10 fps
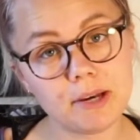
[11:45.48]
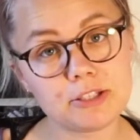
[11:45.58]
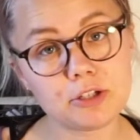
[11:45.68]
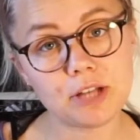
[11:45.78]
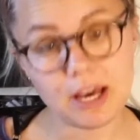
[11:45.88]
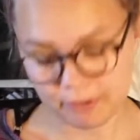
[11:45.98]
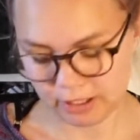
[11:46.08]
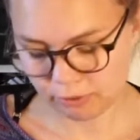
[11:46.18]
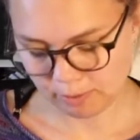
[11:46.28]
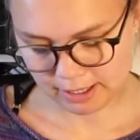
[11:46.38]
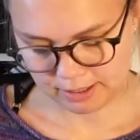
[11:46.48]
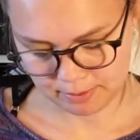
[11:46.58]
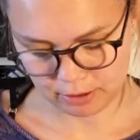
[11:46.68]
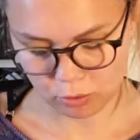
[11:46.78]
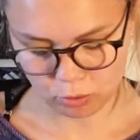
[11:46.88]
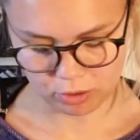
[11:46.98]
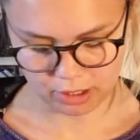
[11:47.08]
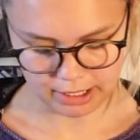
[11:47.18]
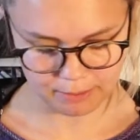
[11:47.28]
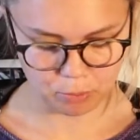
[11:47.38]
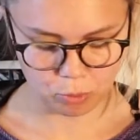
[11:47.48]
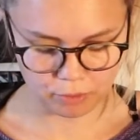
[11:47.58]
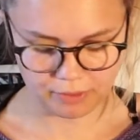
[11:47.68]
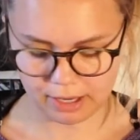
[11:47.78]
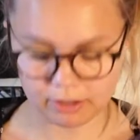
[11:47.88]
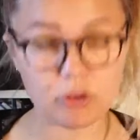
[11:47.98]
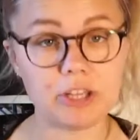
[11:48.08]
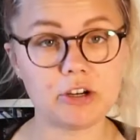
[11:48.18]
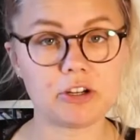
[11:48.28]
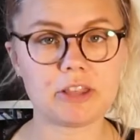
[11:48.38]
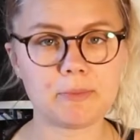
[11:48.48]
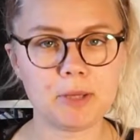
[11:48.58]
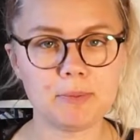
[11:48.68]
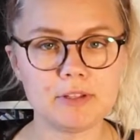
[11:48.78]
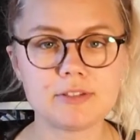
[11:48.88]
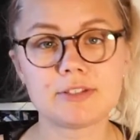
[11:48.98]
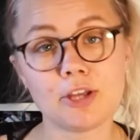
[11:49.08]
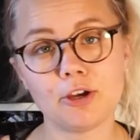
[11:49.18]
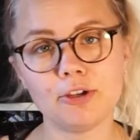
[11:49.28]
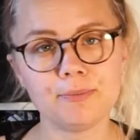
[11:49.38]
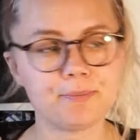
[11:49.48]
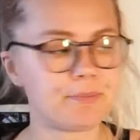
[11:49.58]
I don't have any replacement or any more of that grey yarn at the moment, so I